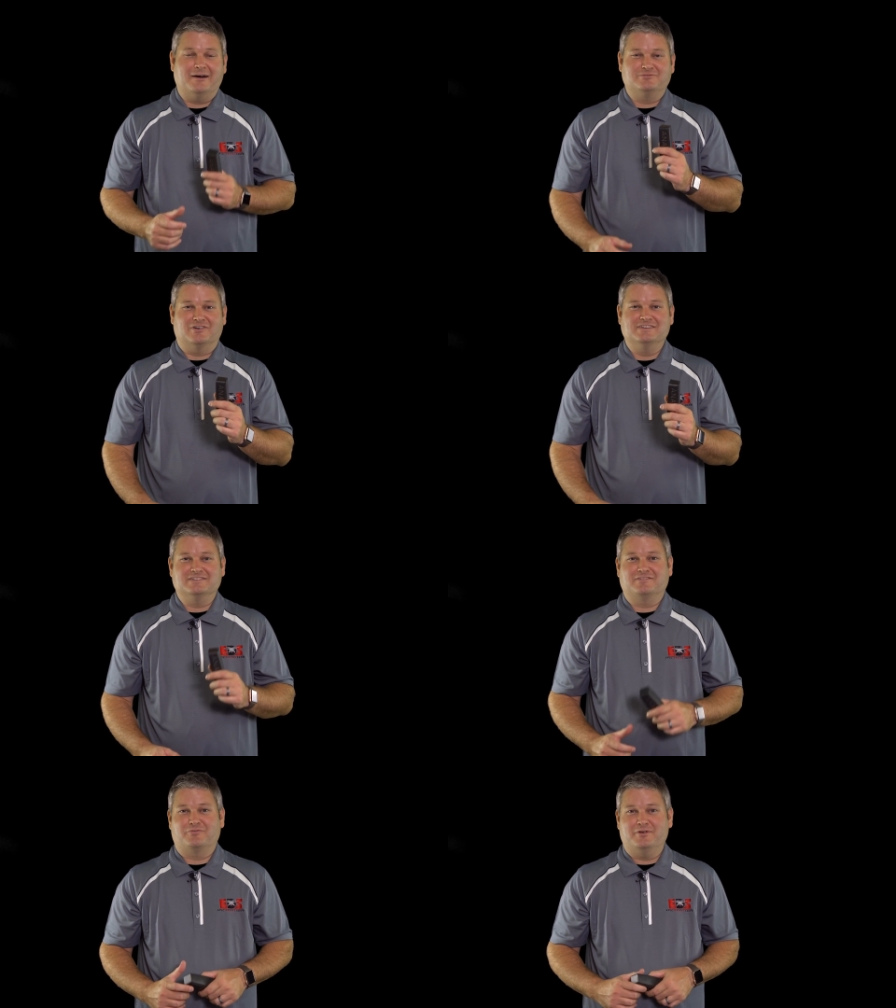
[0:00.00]
I'm
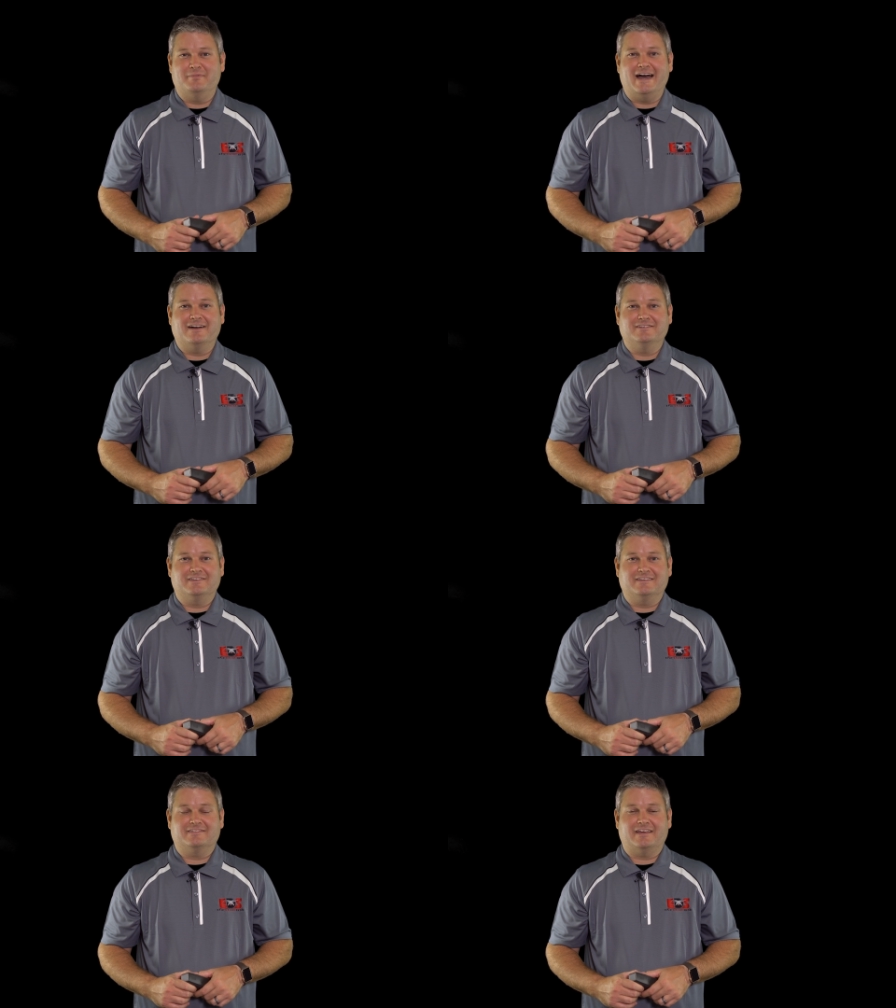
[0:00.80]
charging 3
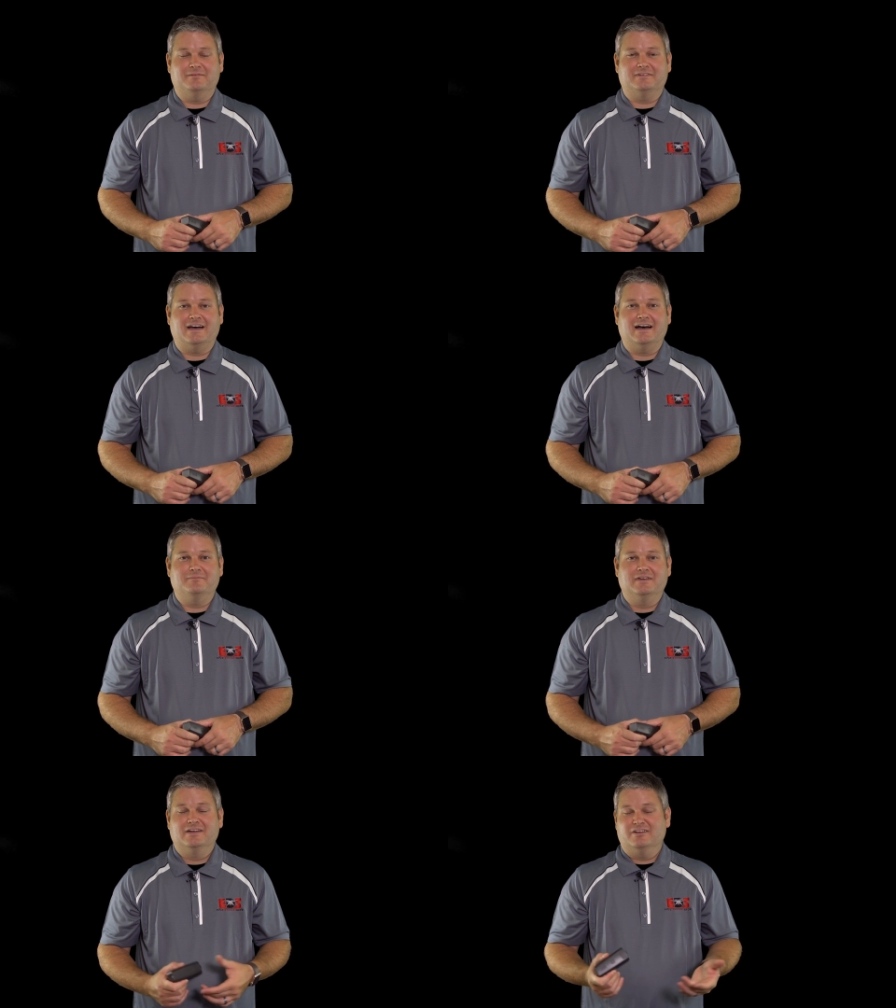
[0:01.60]
batteries at the same
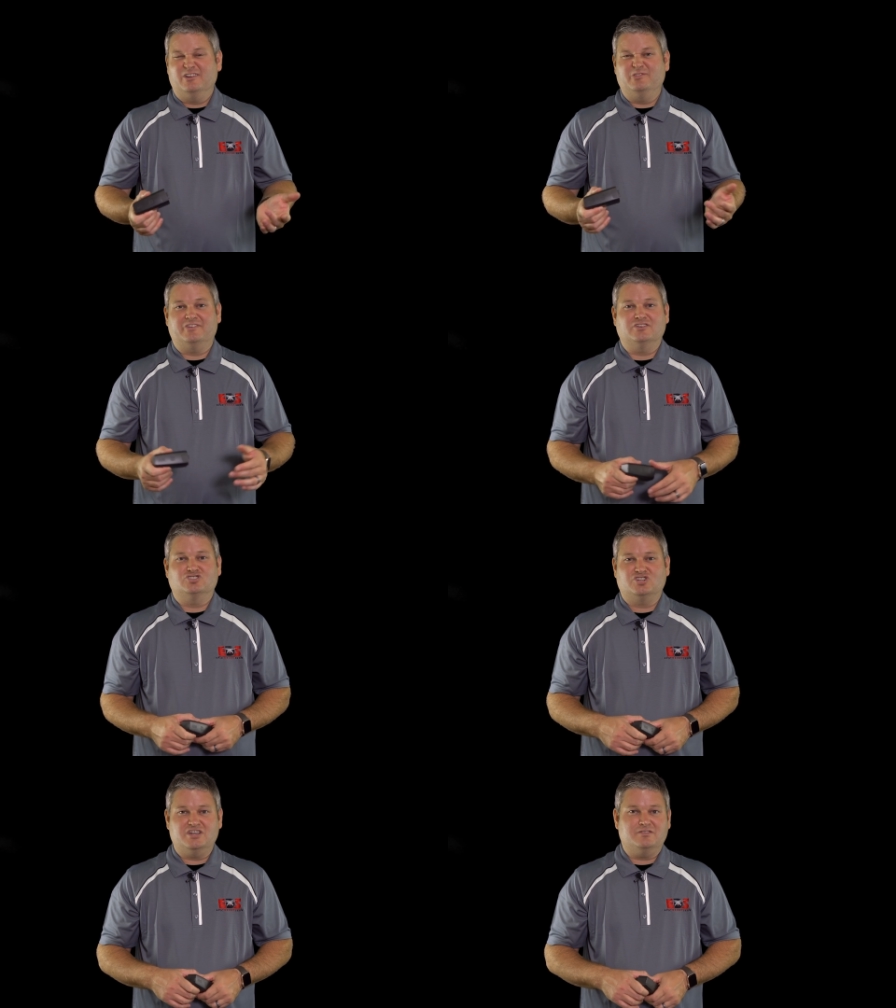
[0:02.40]
time using
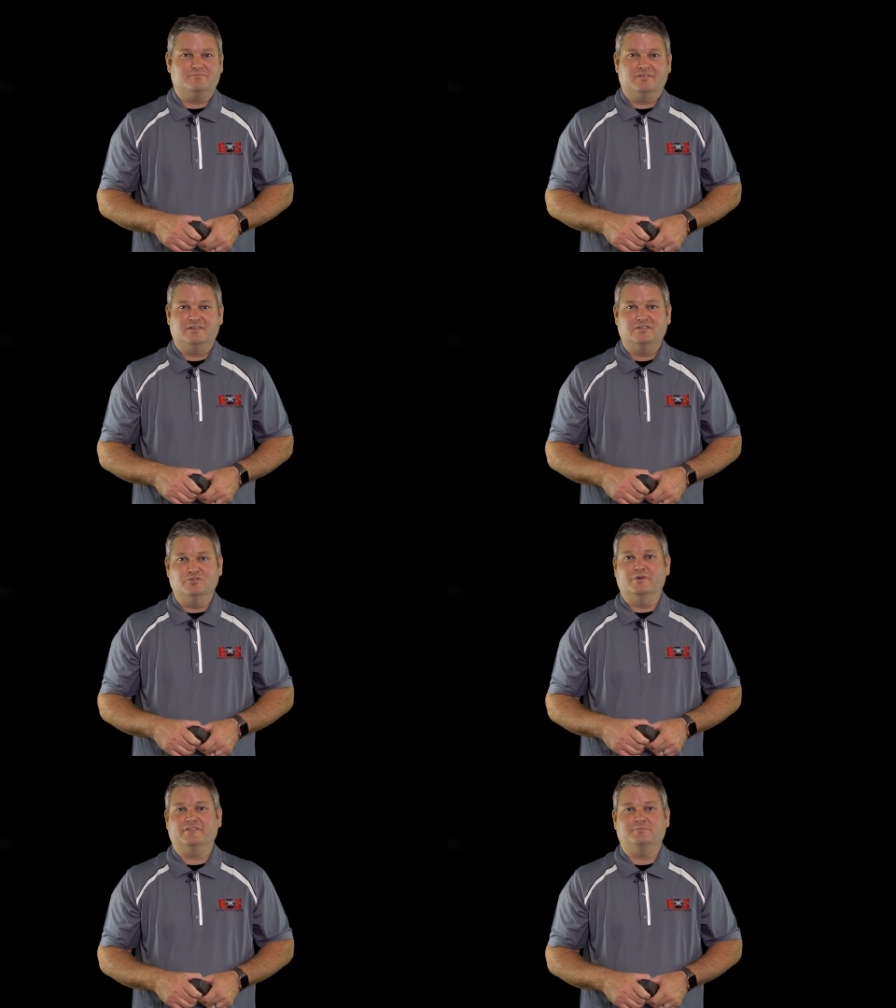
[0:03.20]
cheap
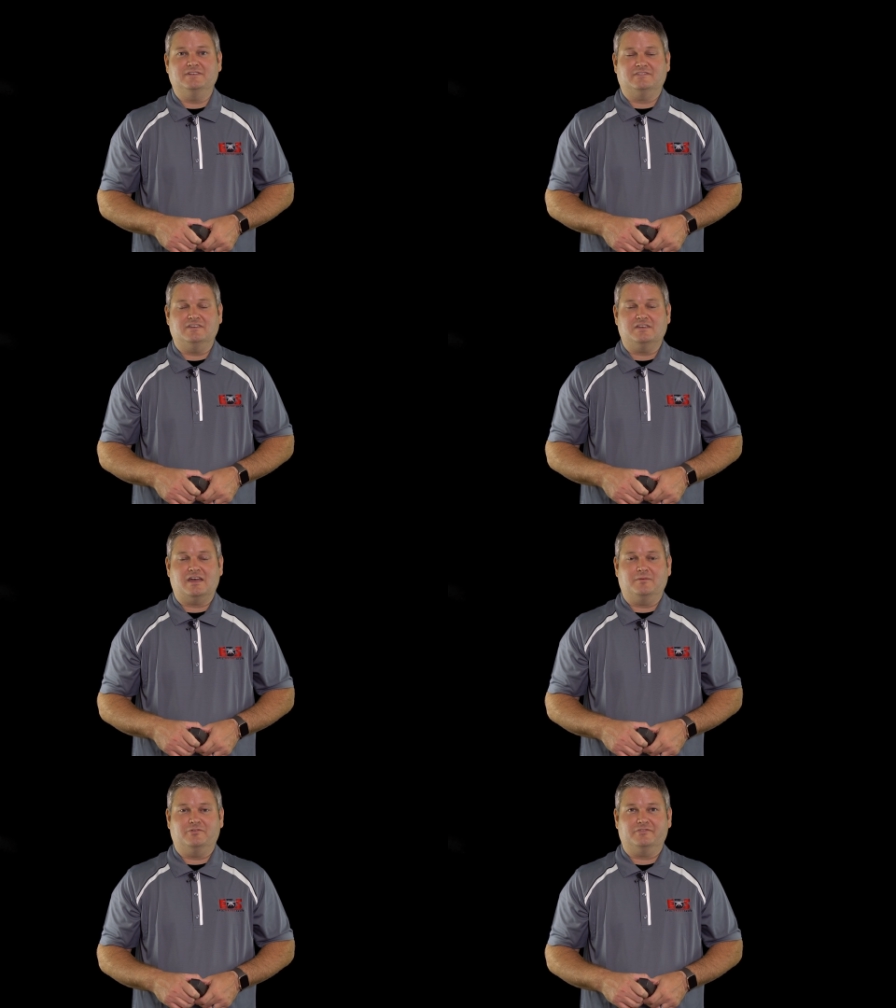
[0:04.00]
USB-C
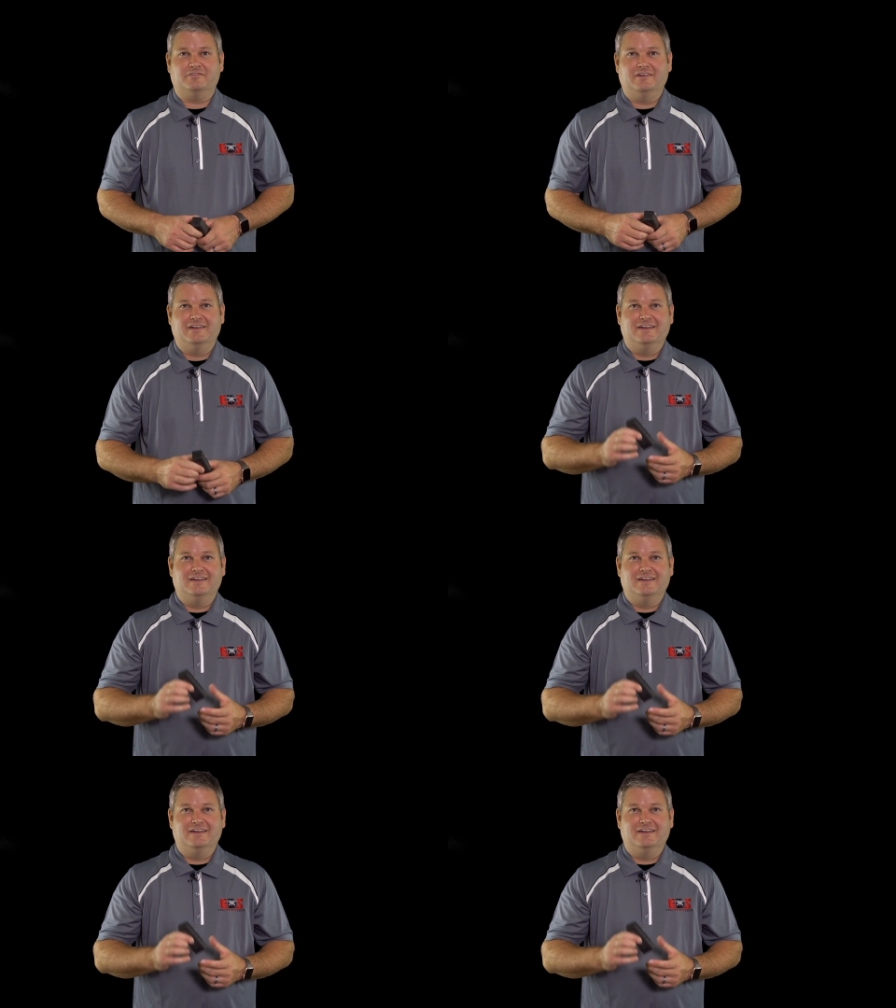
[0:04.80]
cables.